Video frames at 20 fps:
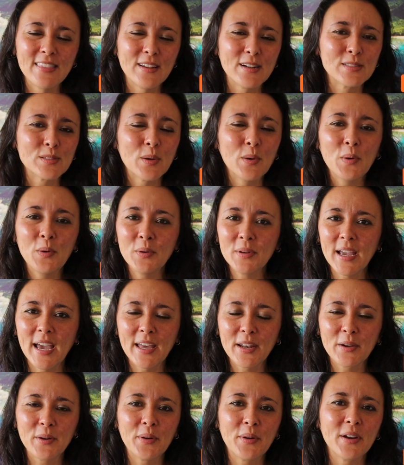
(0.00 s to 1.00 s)
There's a whole
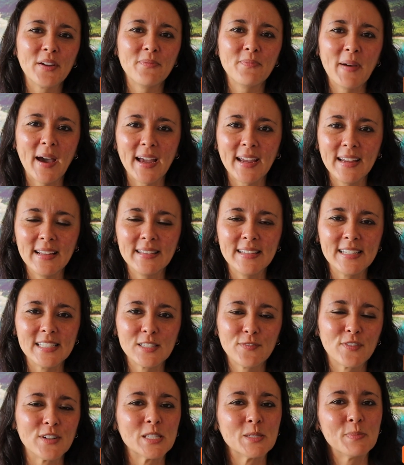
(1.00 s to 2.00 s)
category of packing
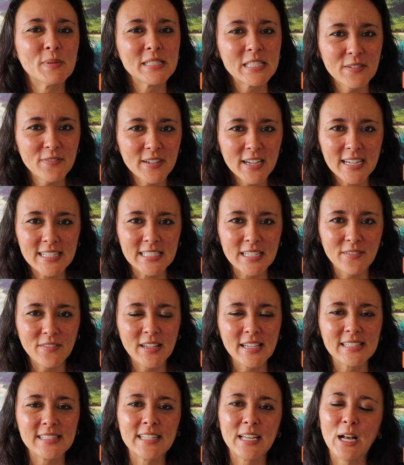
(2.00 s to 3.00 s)
lists for specific
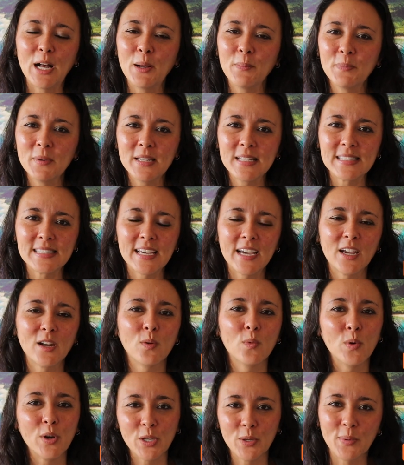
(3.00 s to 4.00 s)
activities to help you
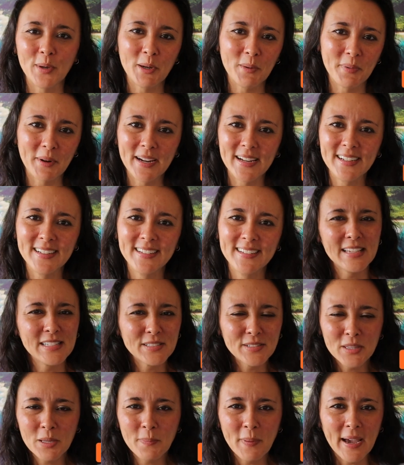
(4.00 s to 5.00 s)
decide what you want to bring.
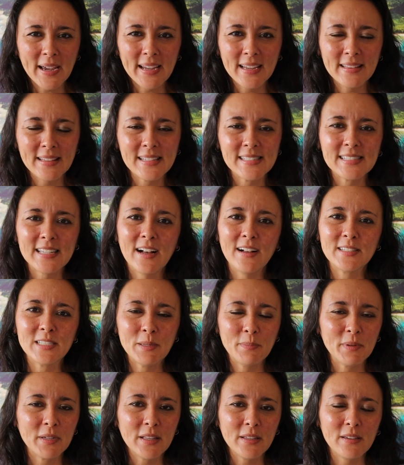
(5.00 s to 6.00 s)
These are the packing lists I'll
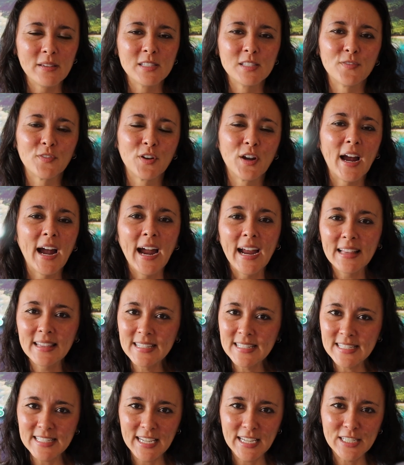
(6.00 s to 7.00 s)
typically use for
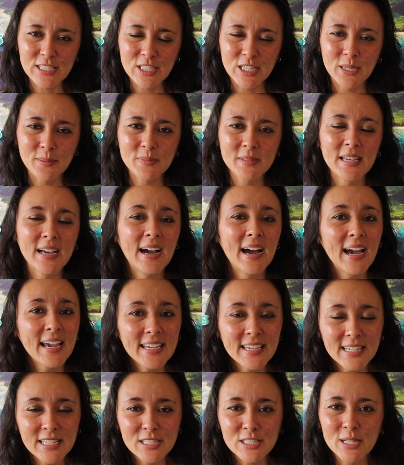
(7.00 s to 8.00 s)
island day trips,
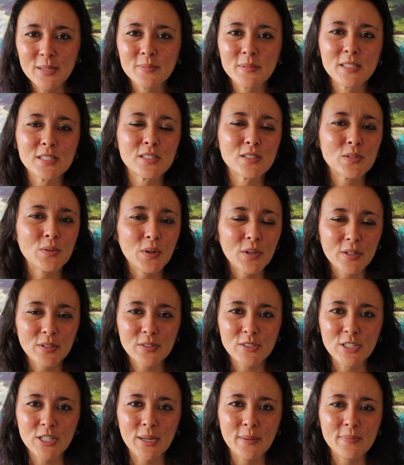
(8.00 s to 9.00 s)
hiking trips,
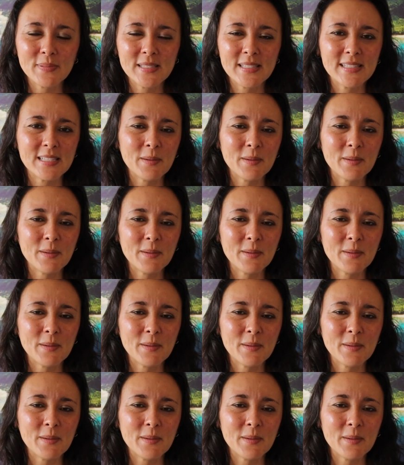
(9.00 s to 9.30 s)
snorkel trips.